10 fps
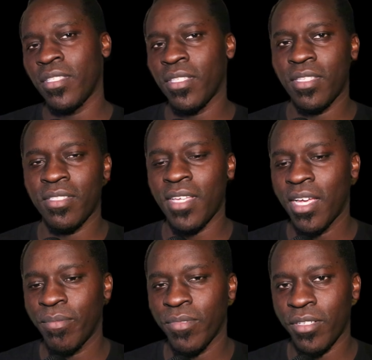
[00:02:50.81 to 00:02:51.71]
the
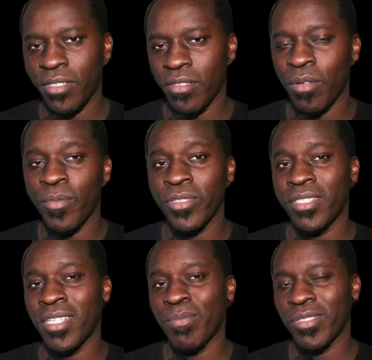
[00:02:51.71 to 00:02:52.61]
times are almost
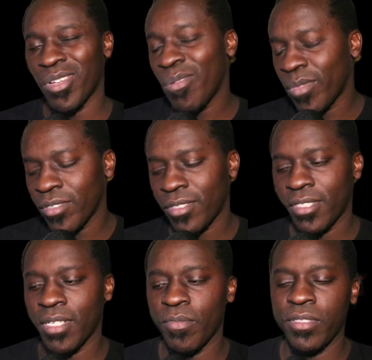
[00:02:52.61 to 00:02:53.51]
doubled,
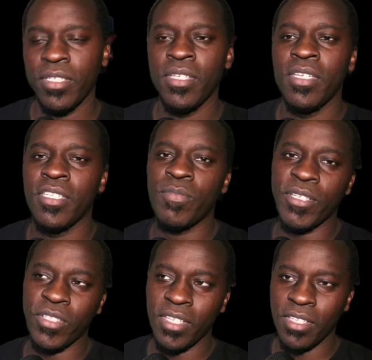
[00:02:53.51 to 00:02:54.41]

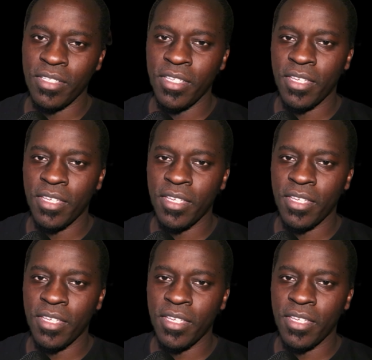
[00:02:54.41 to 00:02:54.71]
especially on the,